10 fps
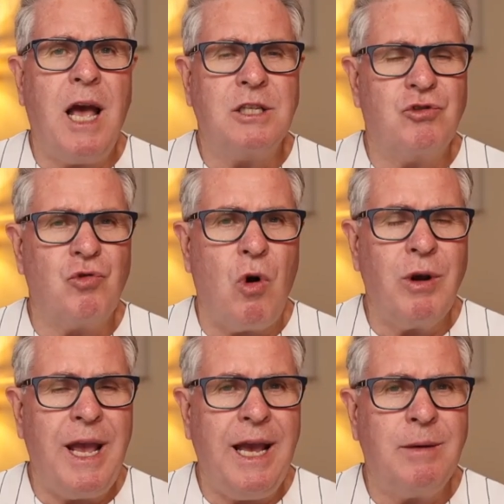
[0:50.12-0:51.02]
a
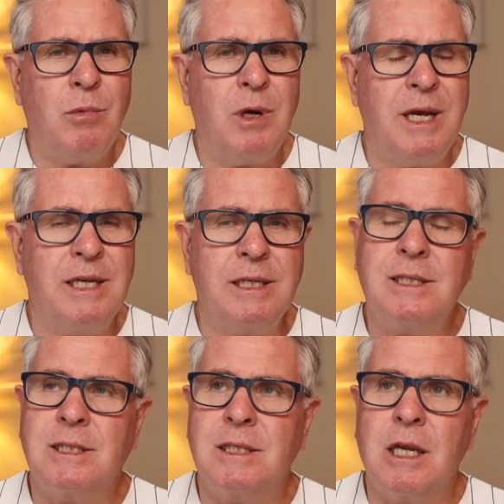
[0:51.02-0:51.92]
stronger animal
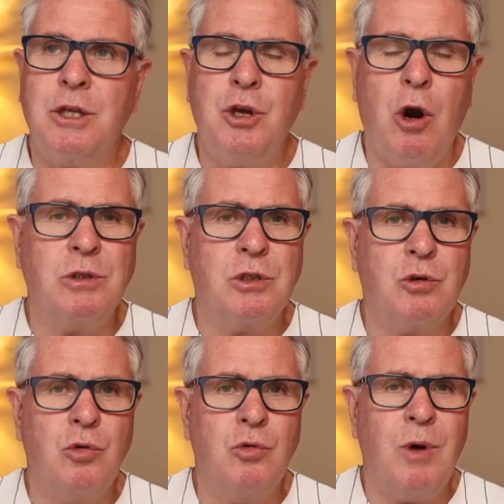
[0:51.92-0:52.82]
is yoked
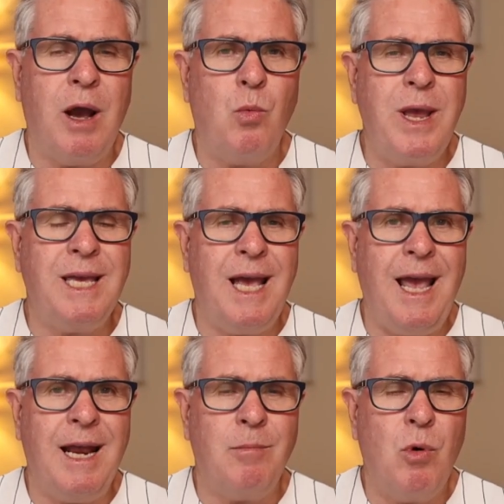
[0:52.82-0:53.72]
to a weaker
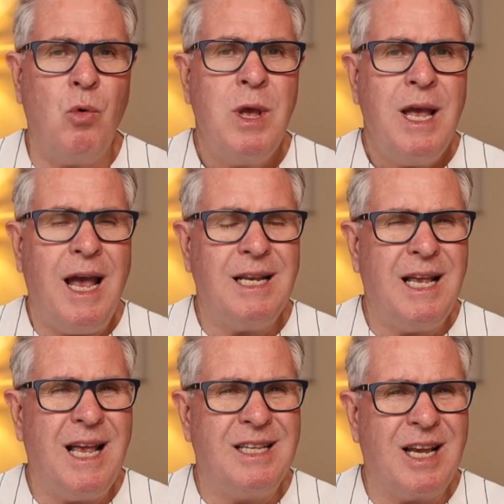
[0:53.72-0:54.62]
animal,
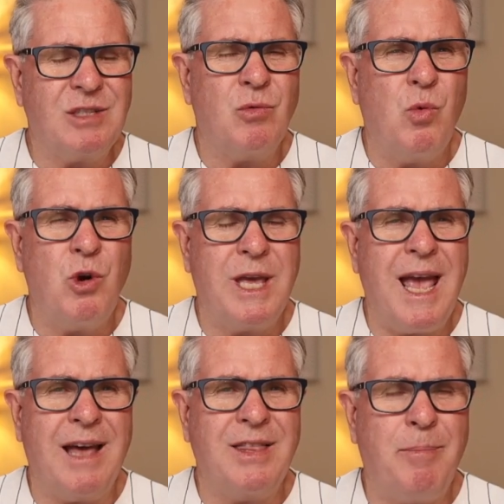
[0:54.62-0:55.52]
it doesn't work
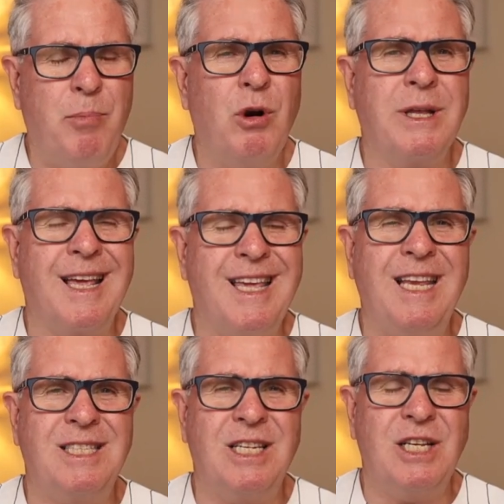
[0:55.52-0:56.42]
out. They're pulling
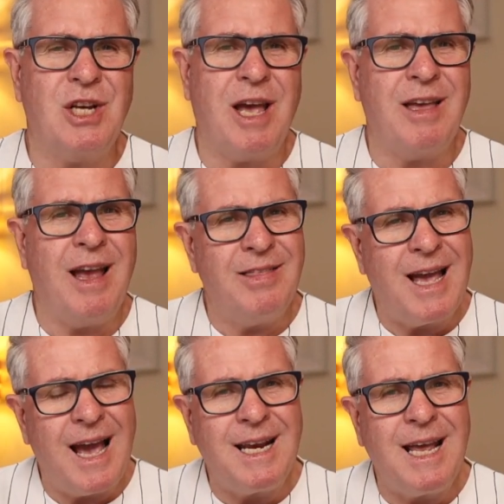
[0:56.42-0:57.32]
against each other and
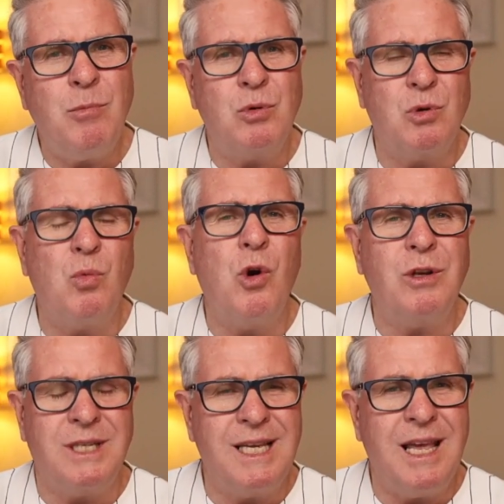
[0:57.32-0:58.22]
they're unable to
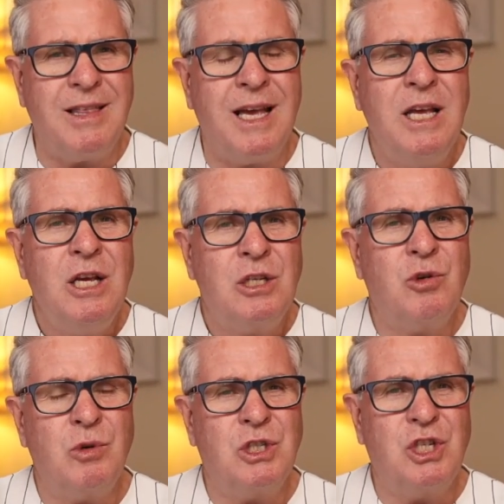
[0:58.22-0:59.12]
work together
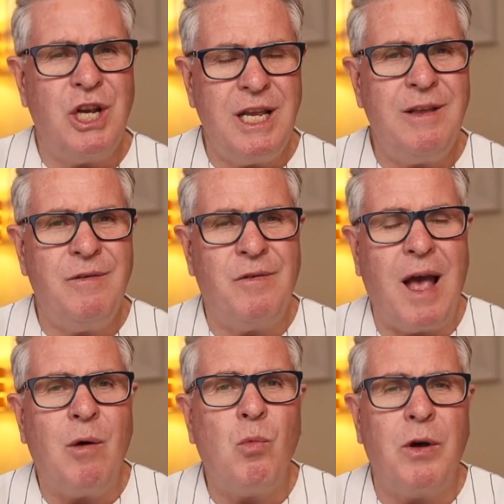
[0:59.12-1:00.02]
to achieve
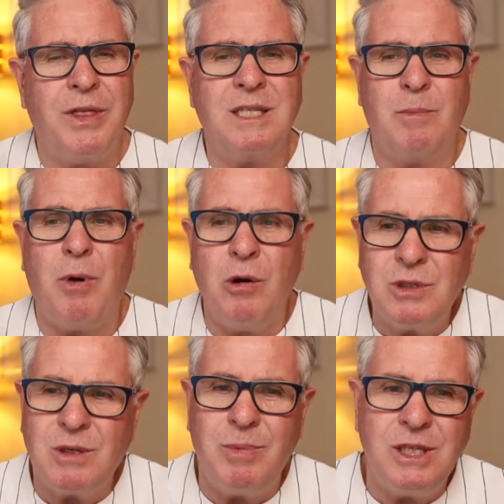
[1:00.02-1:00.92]
what they're
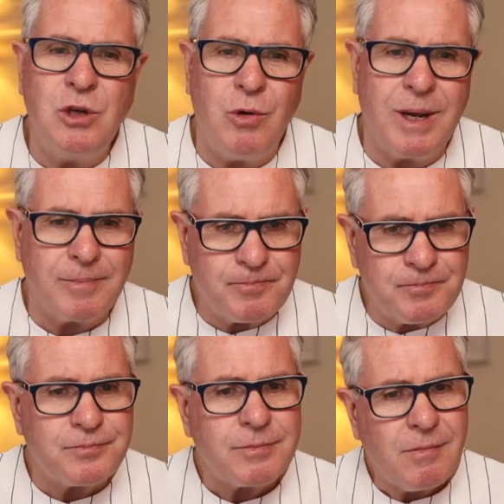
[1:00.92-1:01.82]
supposed to be doing.
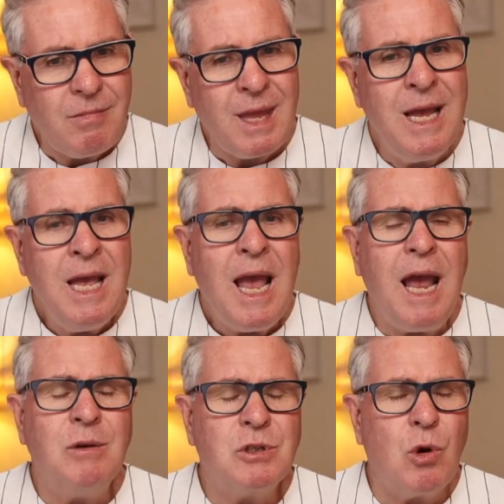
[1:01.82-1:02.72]

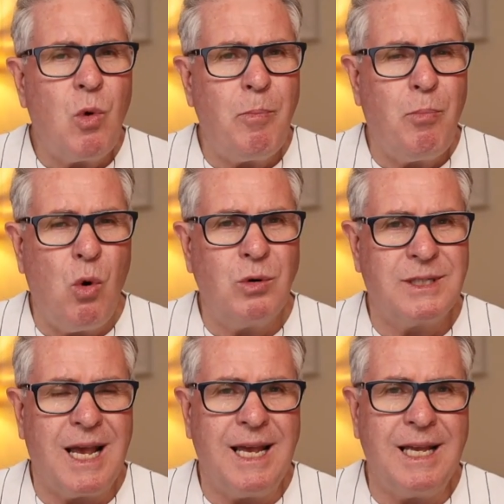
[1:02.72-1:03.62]
And so what
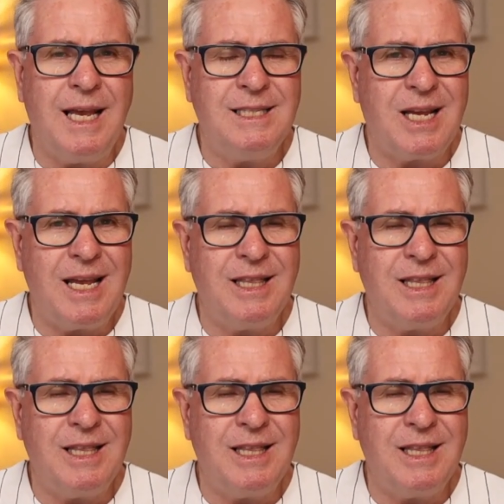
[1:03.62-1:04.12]
Paul's saying, he's